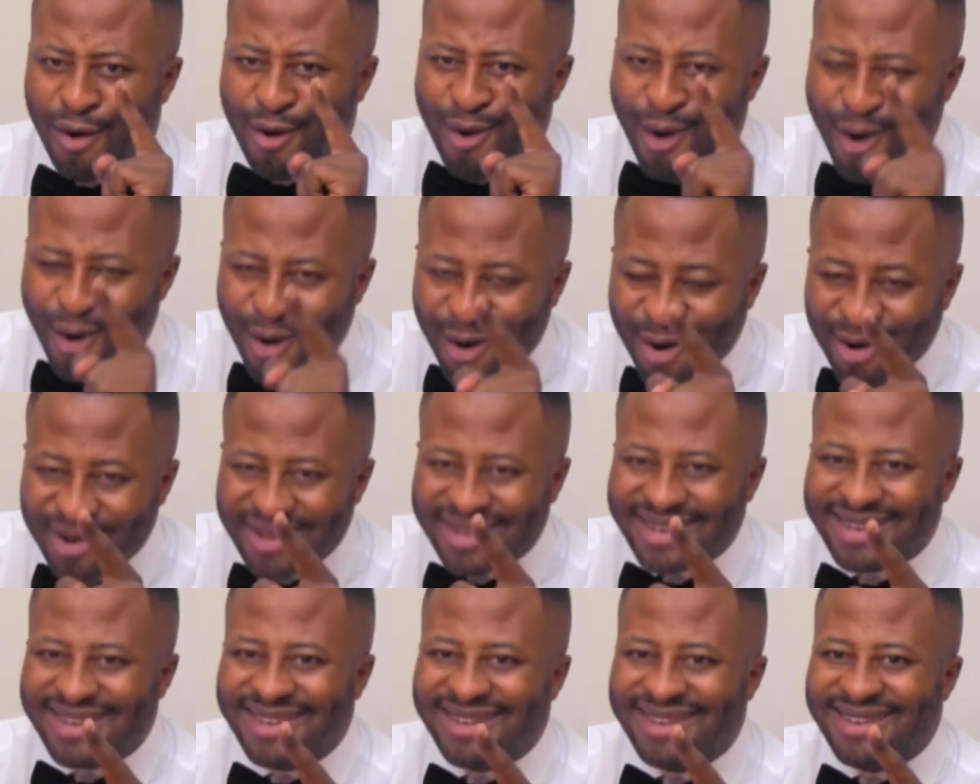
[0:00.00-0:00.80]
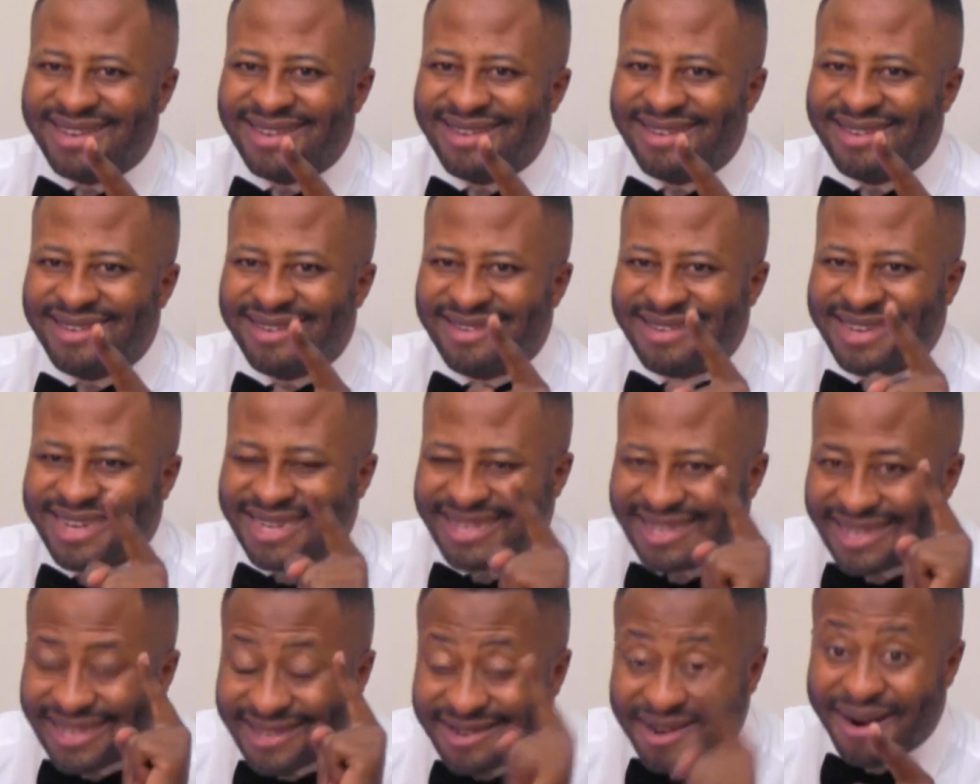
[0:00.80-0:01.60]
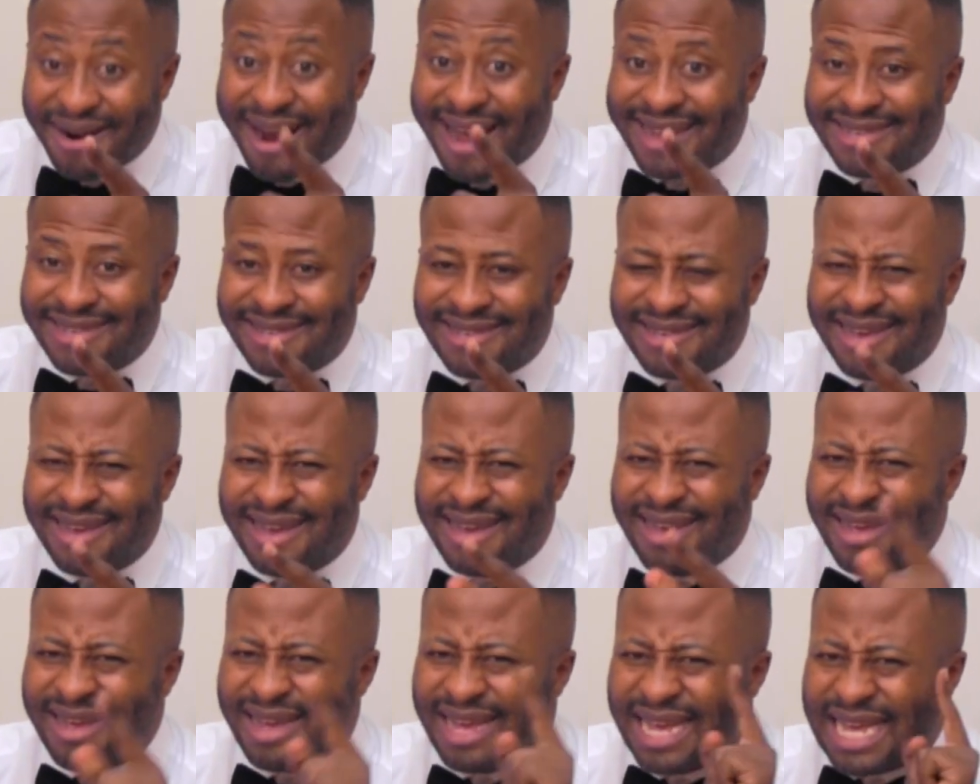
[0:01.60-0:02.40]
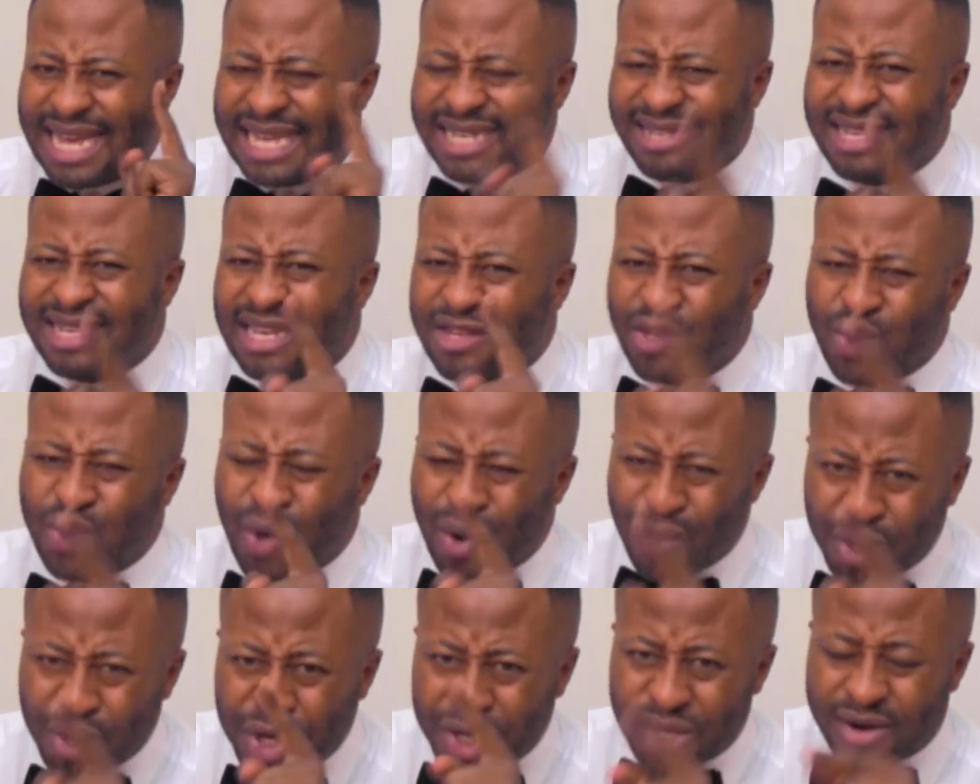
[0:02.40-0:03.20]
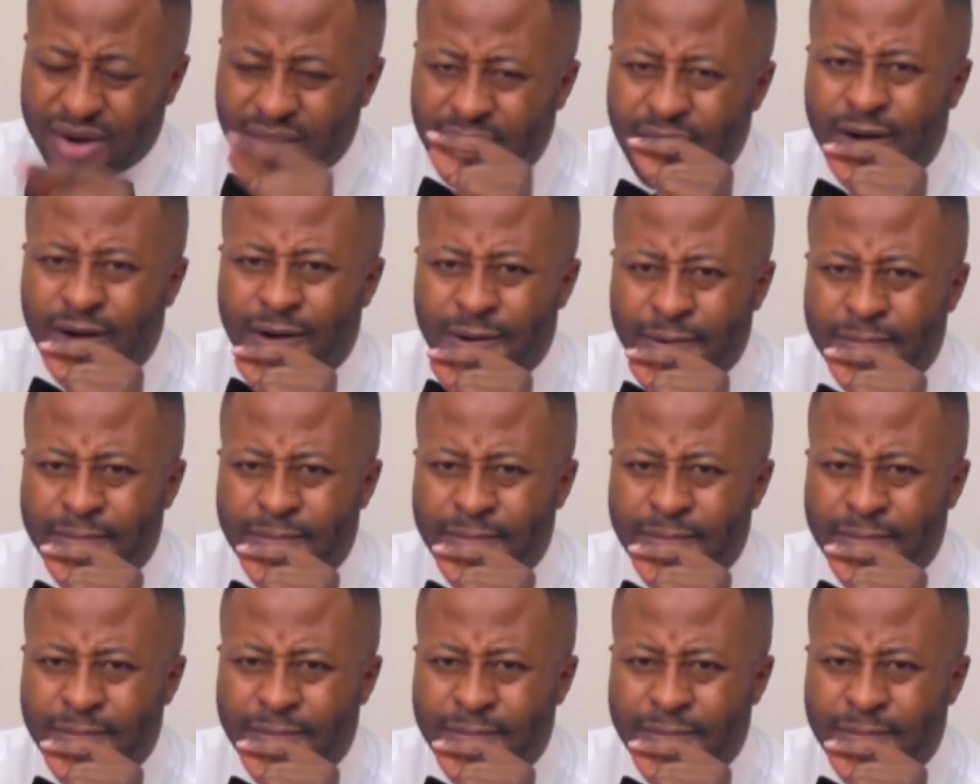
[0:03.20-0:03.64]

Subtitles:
God, Jesus Christ, is the solution.